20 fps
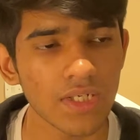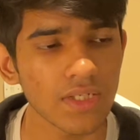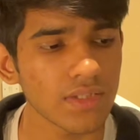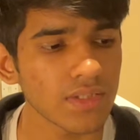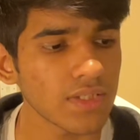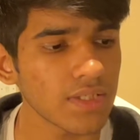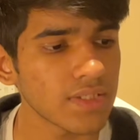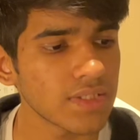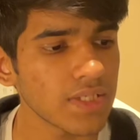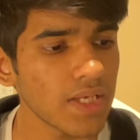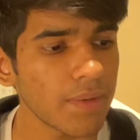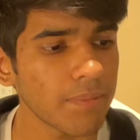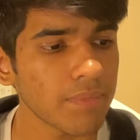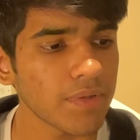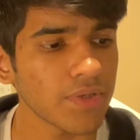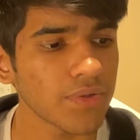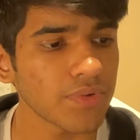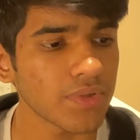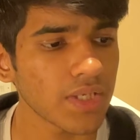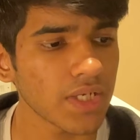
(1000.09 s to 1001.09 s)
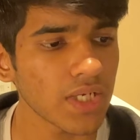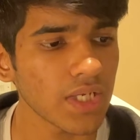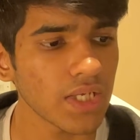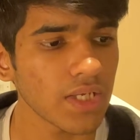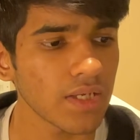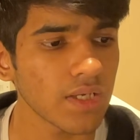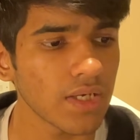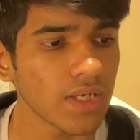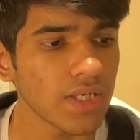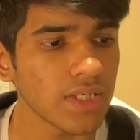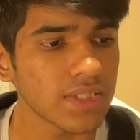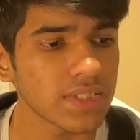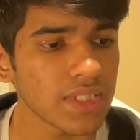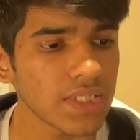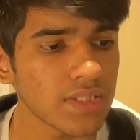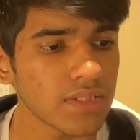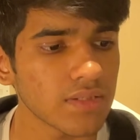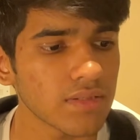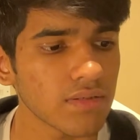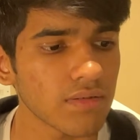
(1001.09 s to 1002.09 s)
this MQ3
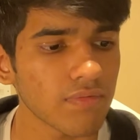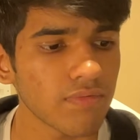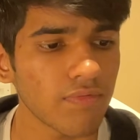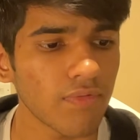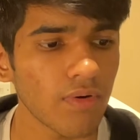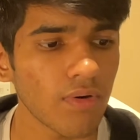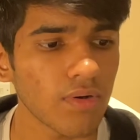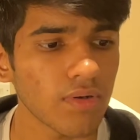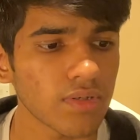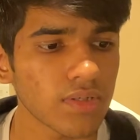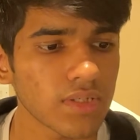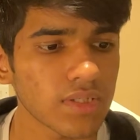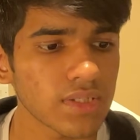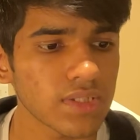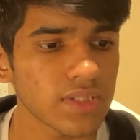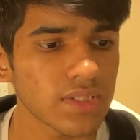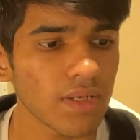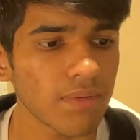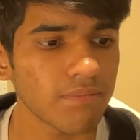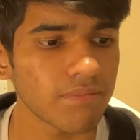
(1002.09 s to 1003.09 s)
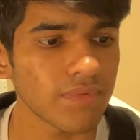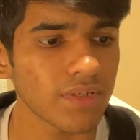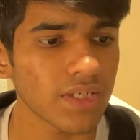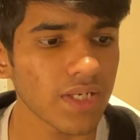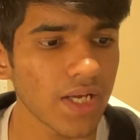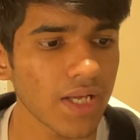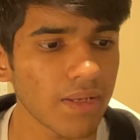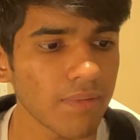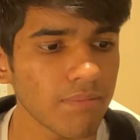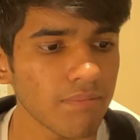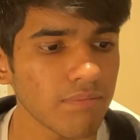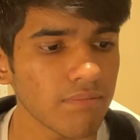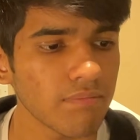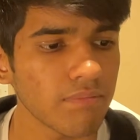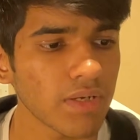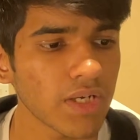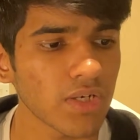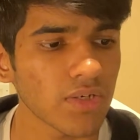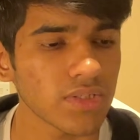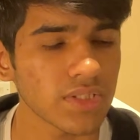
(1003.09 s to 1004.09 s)
sensor, for some time,
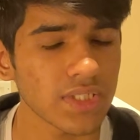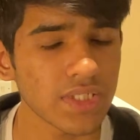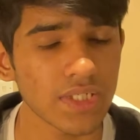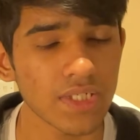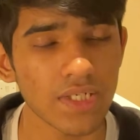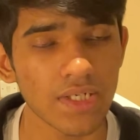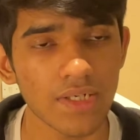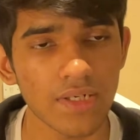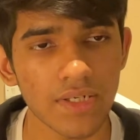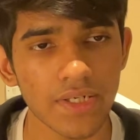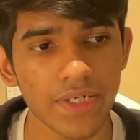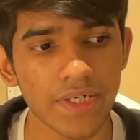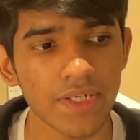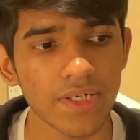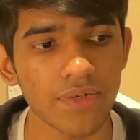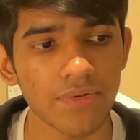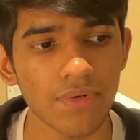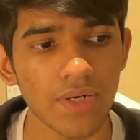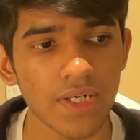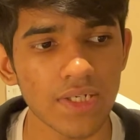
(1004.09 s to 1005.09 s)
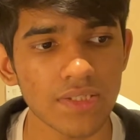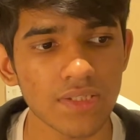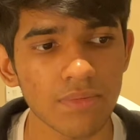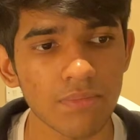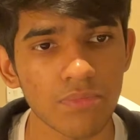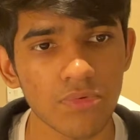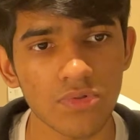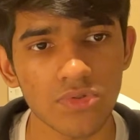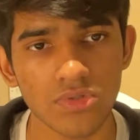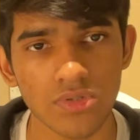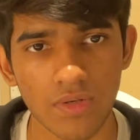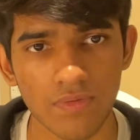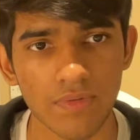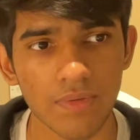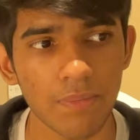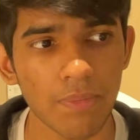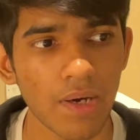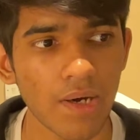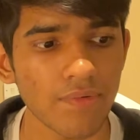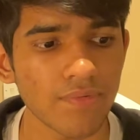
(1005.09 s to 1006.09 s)
because it requires the most of the
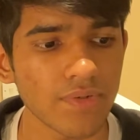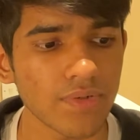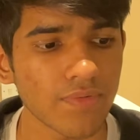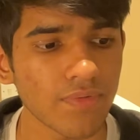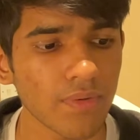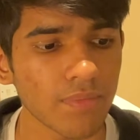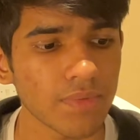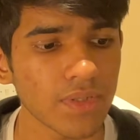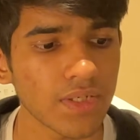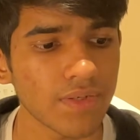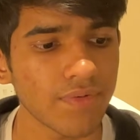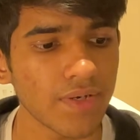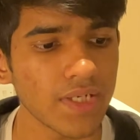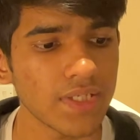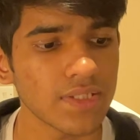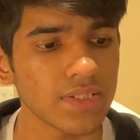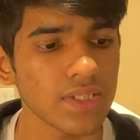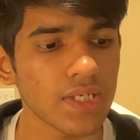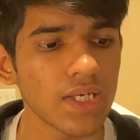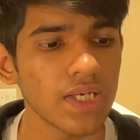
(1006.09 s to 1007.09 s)
power from the device.